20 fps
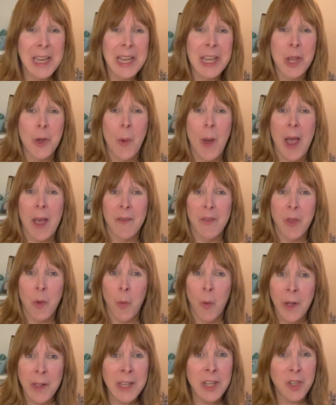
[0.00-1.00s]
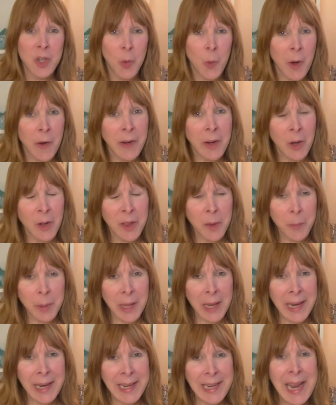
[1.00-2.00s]
You have the one that you're wearing on the
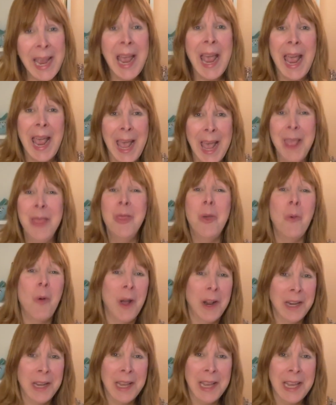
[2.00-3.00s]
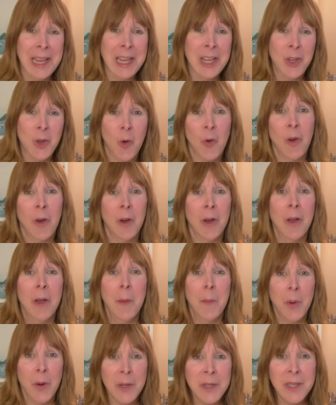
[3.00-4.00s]
plane and the one in your
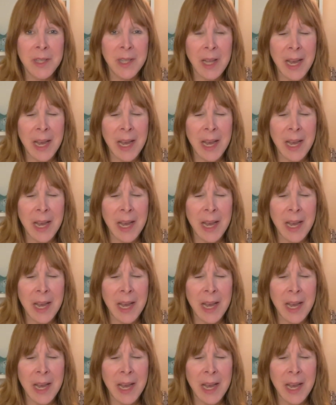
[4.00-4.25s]
personal